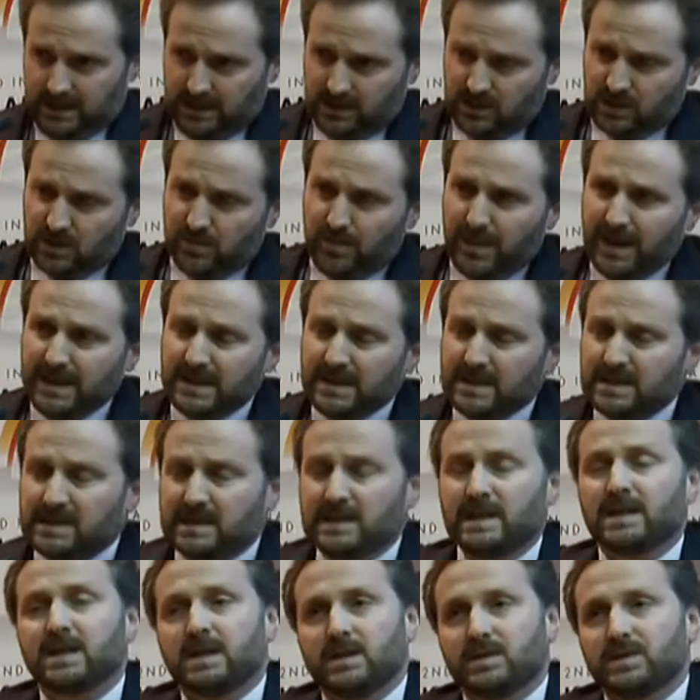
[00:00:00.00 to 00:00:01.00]

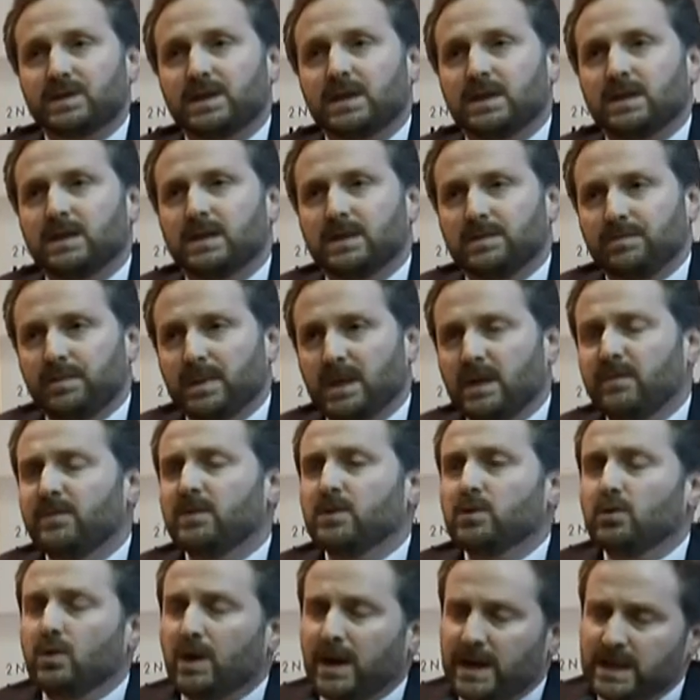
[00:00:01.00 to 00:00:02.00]
tremendous legacy.
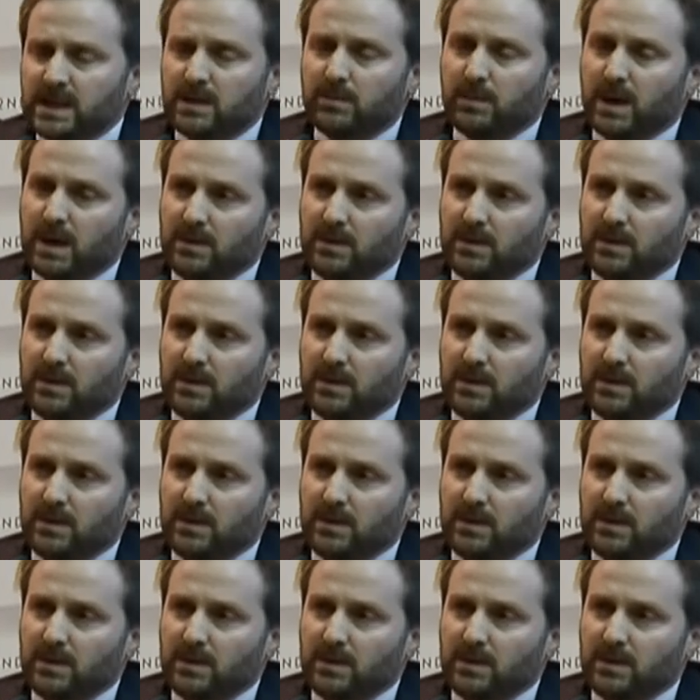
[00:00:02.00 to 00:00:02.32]
Even though I did my